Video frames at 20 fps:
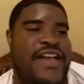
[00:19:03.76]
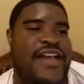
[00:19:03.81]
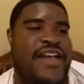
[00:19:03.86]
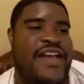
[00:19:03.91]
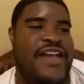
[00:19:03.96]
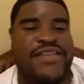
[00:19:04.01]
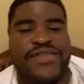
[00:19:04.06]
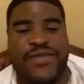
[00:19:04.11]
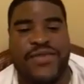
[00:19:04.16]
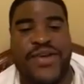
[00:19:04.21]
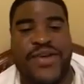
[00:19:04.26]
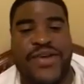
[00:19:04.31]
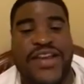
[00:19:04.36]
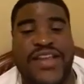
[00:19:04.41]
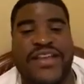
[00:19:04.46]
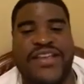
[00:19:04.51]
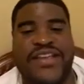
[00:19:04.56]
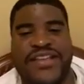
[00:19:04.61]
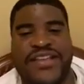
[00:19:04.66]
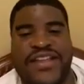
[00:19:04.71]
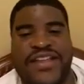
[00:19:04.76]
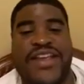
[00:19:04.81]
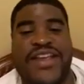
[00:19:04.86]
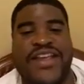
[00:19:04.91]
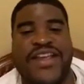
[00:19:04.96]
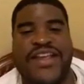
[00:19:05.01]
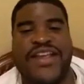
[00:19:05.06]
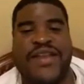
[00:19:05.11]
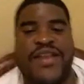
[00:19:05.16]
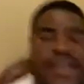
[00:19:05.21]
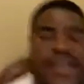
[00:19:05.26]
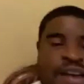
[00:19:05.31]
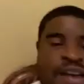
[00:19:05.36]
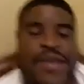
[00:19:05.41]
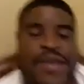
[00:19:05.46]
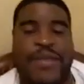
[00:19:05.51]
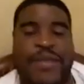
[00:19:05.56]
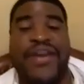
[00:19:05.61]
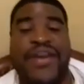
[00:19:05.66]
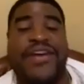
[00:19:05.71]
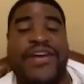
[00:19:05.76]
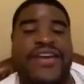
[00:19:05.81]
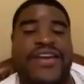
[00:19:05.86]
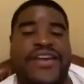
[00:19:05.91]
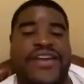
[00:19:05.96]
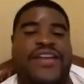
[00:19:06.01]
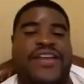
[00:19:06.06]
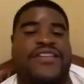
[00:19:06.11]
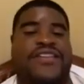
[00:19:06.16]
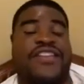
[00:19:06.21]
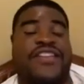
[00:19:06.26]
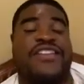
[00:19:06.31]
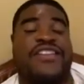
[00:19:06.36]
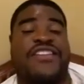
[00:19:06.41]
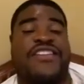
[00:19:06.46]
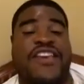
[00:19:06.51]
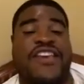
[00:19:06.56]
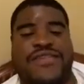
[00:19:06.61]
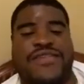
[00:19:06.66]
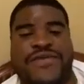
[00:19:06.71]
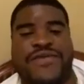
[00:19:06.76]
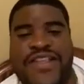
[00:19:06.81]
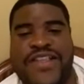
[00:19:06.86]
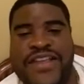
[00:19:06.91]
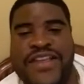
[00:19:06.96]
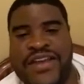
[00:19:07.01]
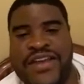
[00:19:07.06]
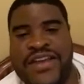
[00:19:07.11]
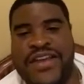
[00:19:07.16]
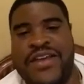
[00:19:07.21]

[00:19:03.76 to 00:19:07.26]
what he did at very successfully, block